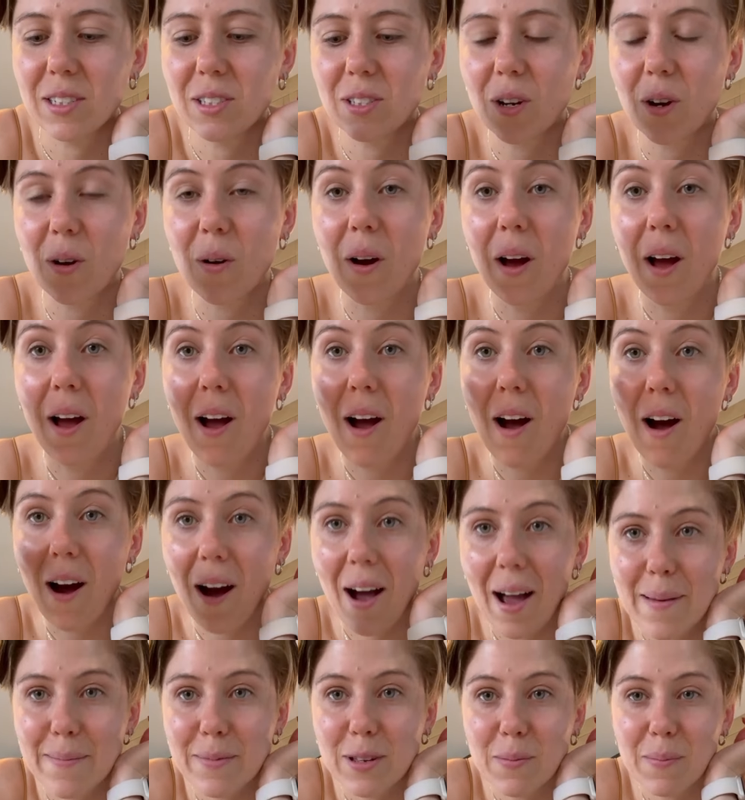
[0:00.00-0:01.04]
So
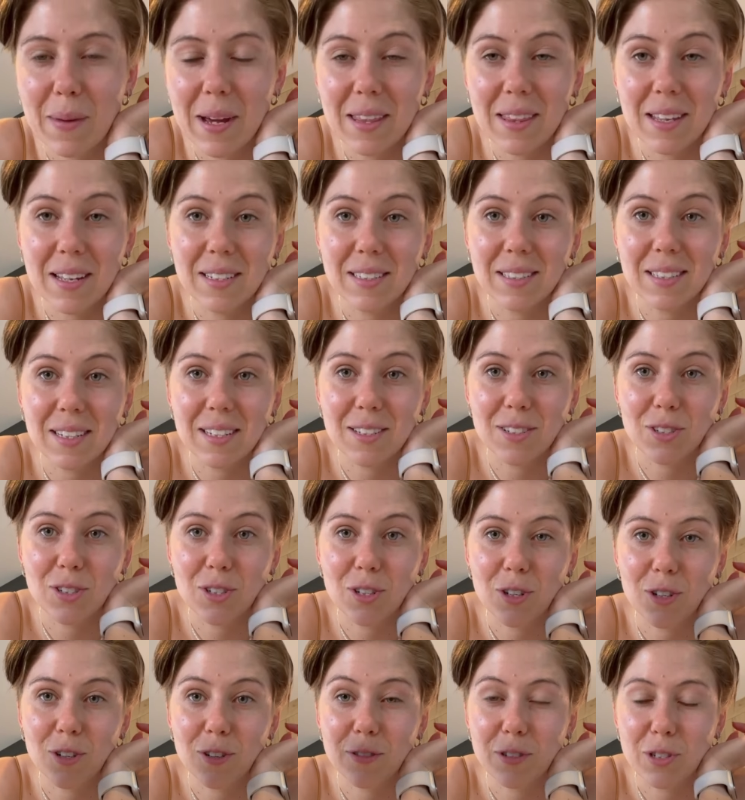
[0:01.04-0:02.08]
I'm going to make these
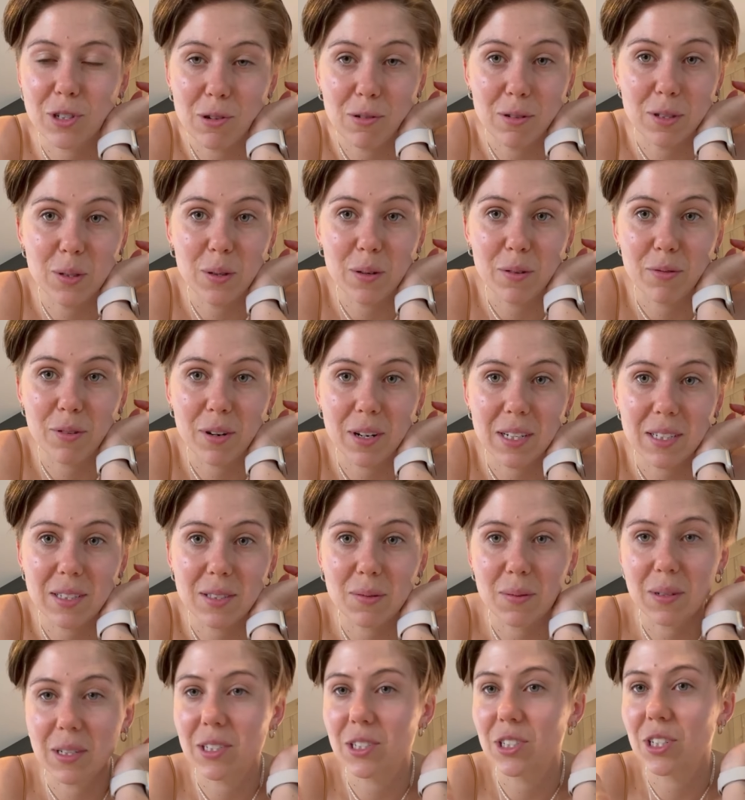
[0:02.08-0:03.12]
into tuatua fritters,
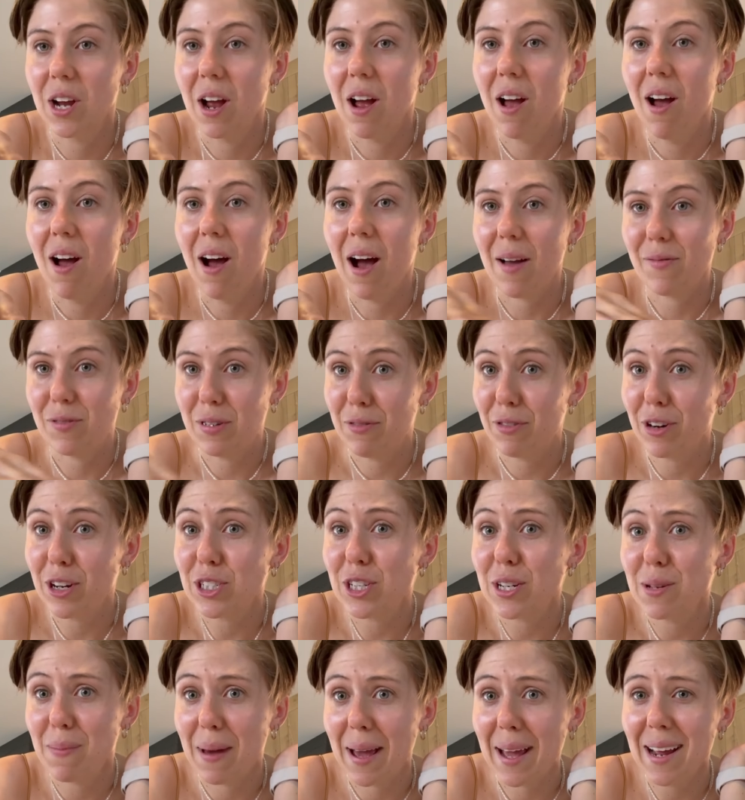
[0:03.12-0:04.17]
which I've never
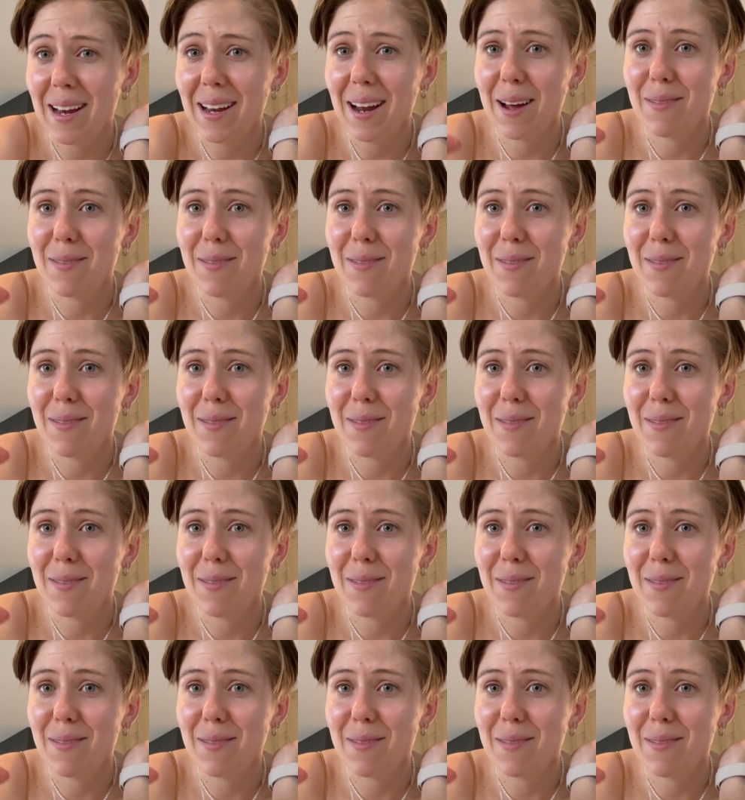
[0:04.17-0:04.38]
actually made.